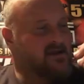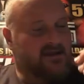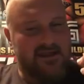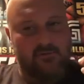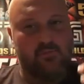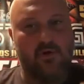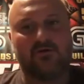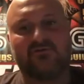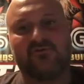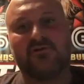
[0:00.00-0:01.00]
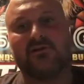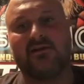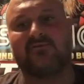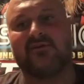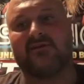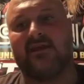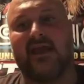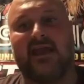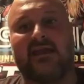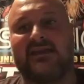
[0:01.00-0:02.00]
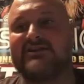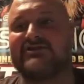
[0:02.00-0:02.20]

He works for a living, and he's